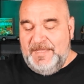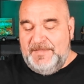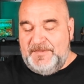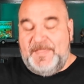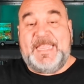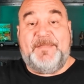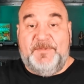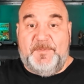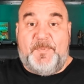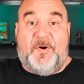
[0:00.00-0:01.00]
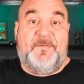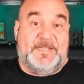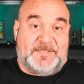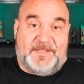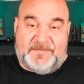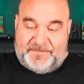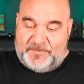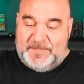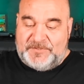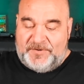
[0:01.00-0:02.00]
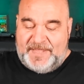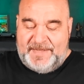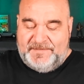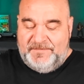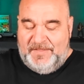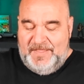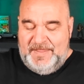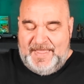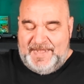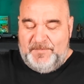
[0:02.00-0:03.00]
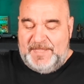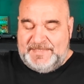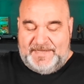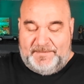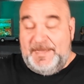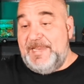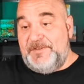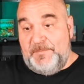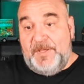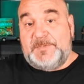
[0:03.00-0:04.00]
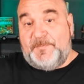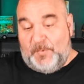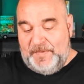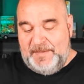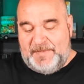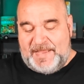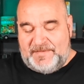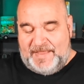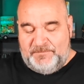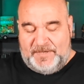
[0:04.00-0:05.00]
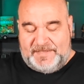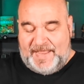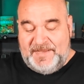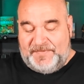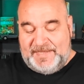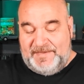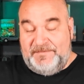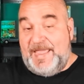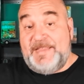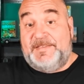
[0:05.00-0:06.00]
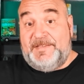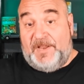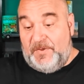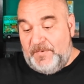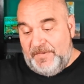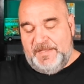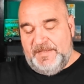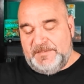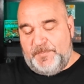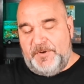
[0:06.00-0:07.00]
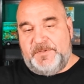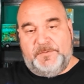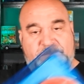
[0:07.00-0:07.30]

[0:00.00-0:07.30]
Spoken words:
that they gave him the part. That's why I thought he started acting. I didn't realize he didn't do much before then, but I didn't think he acted at all. It's pretty cool.